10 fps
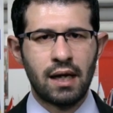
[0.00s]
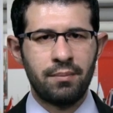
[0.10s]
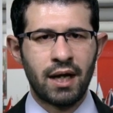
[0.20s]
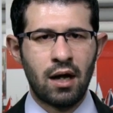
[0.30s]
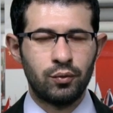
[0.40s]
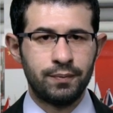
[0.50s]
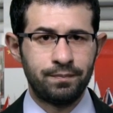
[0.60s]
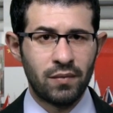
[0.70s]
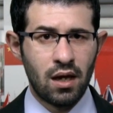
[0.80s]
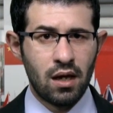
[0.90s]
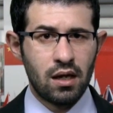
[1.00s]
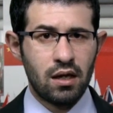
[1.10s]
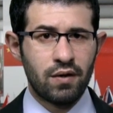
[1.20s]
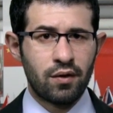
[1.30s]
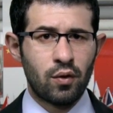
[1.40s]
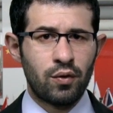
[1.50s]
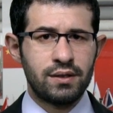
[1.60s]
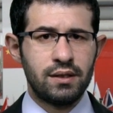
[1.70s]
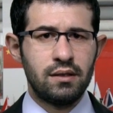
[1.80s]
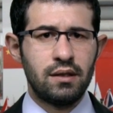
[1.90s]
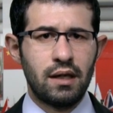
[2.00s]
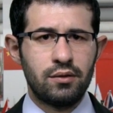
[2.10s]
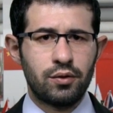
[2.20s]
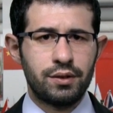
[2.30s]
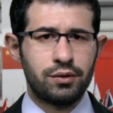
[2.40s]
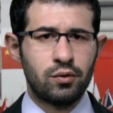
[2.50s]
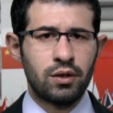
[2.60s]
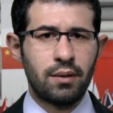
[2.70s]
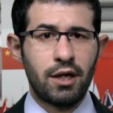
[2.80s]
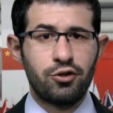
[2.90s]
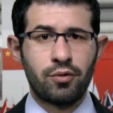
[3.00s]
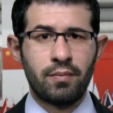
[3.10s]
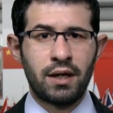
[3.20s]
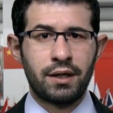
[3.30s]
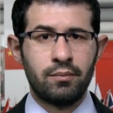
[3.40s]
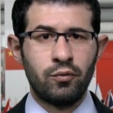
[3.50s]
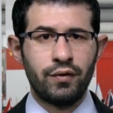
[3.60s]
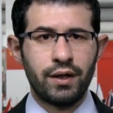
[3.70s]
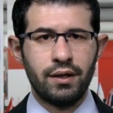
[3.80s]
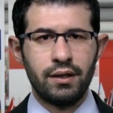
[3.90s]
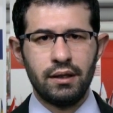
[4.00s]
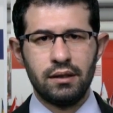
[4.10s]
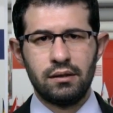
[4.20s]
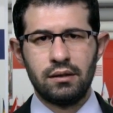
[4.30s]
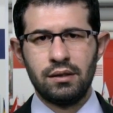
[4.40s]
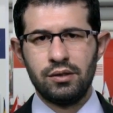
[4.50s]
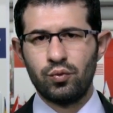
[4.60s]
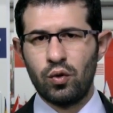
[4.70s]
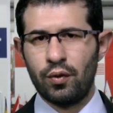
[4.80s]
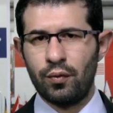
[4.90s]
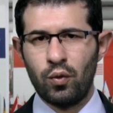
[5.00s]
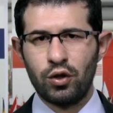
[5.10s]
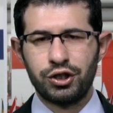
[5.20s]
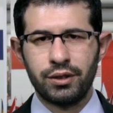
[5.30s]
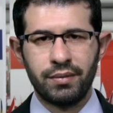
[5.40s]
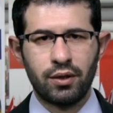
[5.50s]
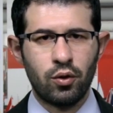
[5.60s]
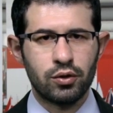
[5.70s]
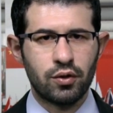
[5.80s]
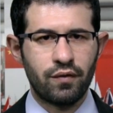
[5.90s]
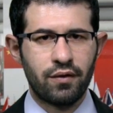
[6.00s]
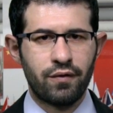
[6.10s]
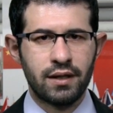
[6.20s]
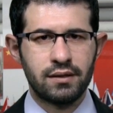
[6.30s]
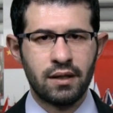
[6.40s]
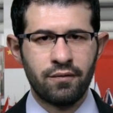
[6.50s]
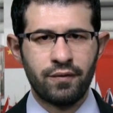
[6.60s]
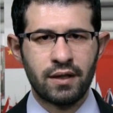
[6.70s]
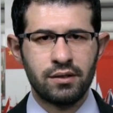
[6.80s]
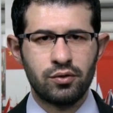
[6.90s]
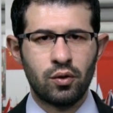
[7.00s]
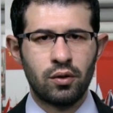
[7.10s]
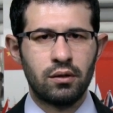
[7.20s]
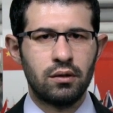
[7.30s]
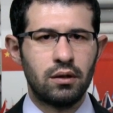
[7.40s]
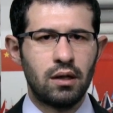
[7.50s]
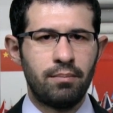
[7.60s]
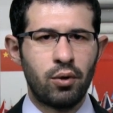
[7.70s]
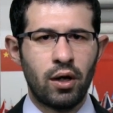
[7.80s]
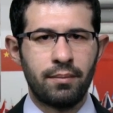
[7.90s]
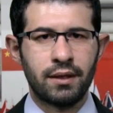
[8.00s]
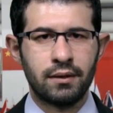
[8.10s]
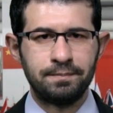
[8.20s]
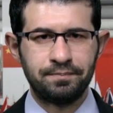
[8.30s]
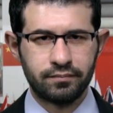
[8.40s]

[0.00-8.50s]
is coming out. Even though this indicator is not a major market mover, it is worth watching because of the Fed's emphasis on employment,